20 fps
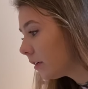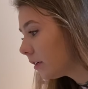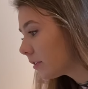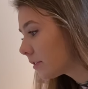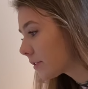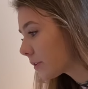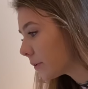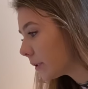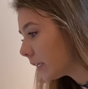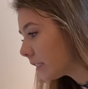
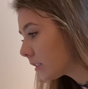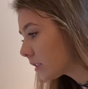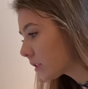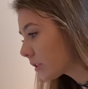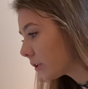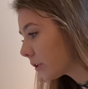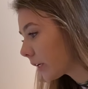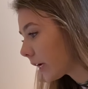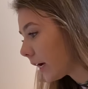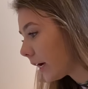So let's
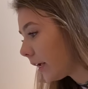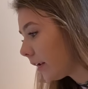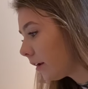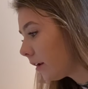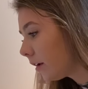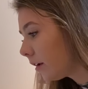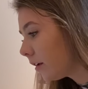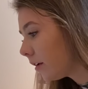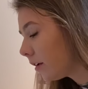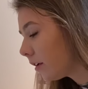look at
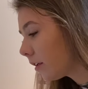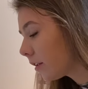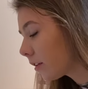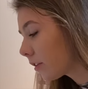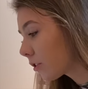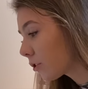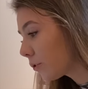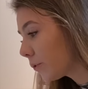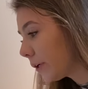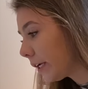
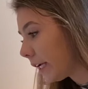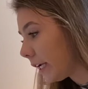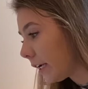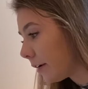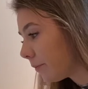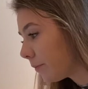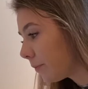3.